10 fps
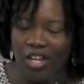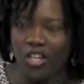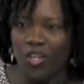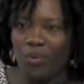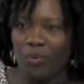
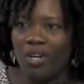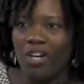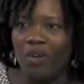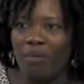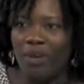You
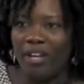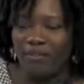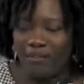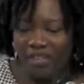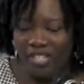were my
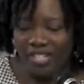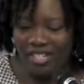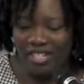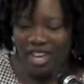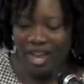
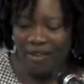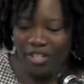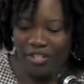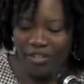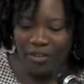first
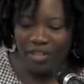lavish